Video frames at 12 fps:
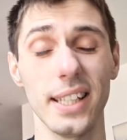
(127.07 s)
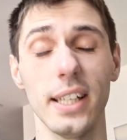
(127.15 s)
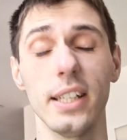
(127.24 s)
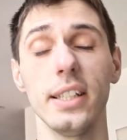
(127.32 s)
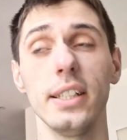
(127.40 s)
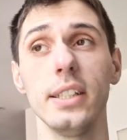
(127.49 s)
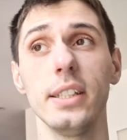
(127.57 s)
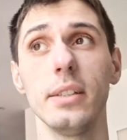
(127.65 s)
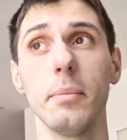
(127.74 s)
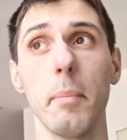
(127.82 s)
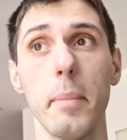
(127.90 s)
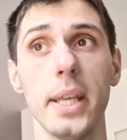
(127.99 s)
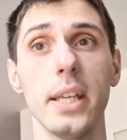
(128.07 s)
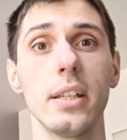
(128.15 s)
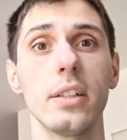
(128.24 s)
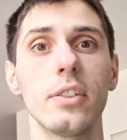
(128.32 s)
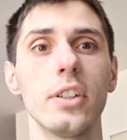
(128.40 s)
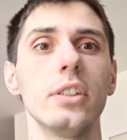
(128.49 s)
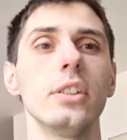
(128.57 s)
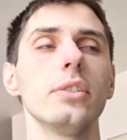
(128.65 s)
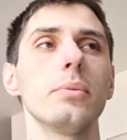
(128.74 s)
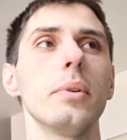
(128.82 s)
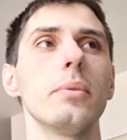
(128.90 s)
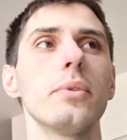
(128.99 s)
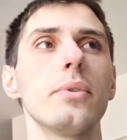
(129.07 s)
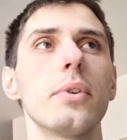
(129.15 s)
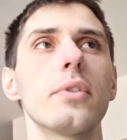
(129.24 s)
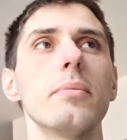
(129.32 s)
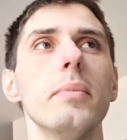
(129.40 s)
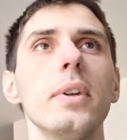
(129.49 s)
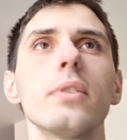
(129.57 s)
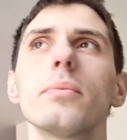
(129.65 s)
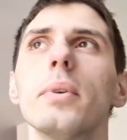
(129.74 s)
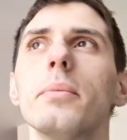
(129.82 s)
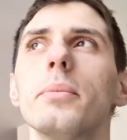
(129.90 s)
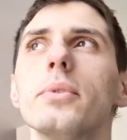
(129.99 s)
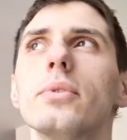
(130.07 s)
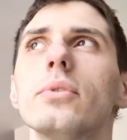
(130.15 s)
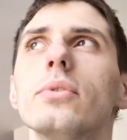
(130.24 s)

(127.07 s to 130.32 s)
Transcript: a big journeys. One was 200 miles, one was